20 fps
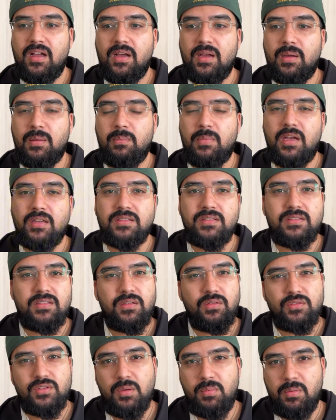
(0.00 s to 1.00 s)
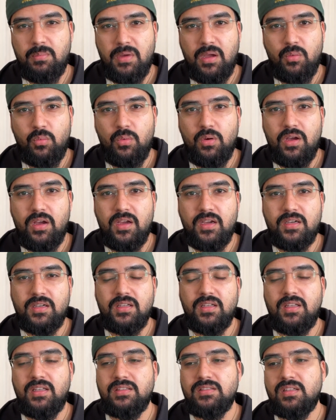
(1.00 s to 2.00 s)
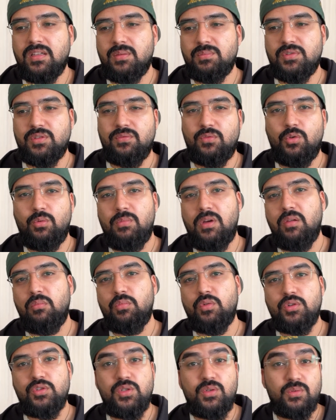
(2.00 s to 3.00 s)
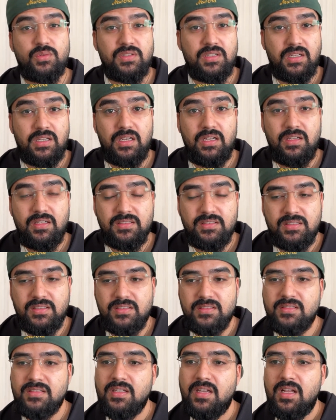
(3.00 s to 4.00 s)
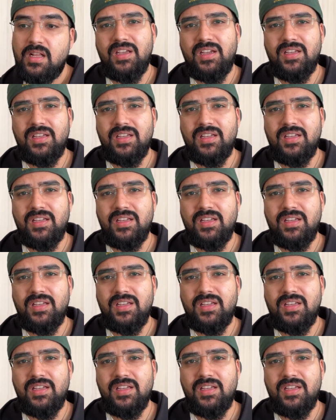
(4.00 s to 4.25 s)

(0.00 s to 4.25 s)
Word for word: um, how to stay on top of my work in terms of all my modules and classes